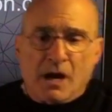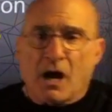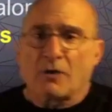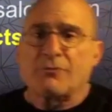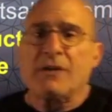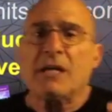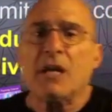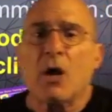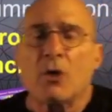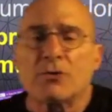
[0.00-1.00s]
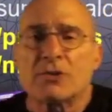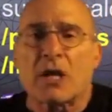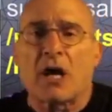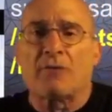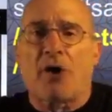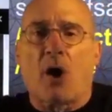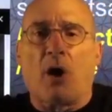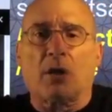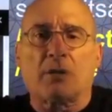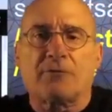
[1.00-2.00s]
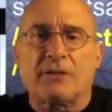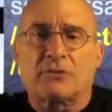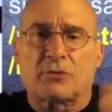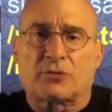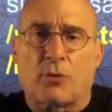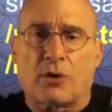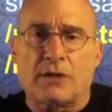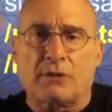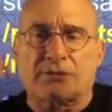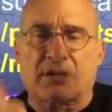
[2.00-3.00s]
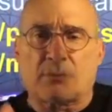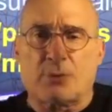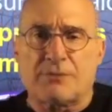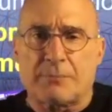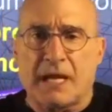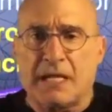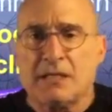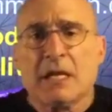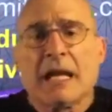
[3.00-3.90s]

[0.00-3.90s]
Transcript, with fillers: our videos of all of the tutorials that we've made.